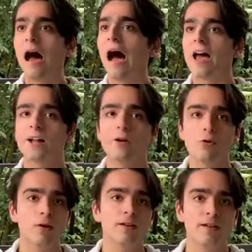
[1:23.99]
I had
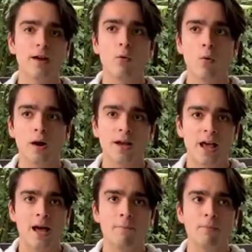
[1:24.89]
no idea why it
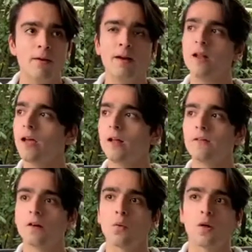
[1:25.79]
happened.
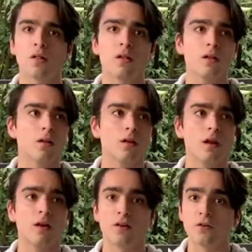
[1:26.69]
There wasn't
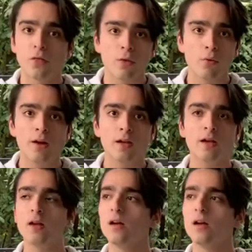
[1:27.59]
an earthquake.